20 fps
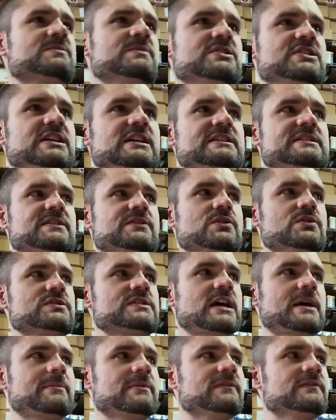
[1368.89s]
of Machines and those
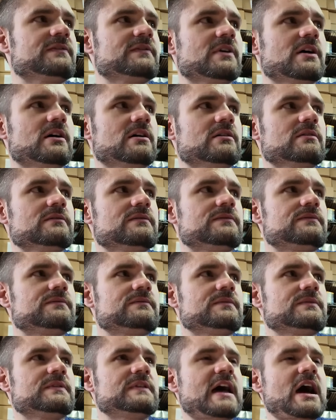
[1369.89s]
type of
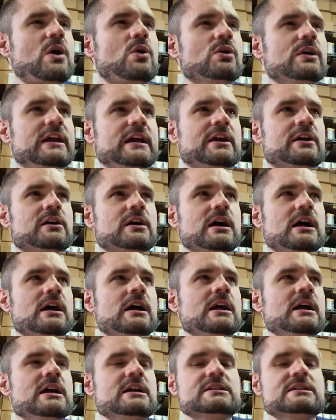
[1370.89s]
that whole era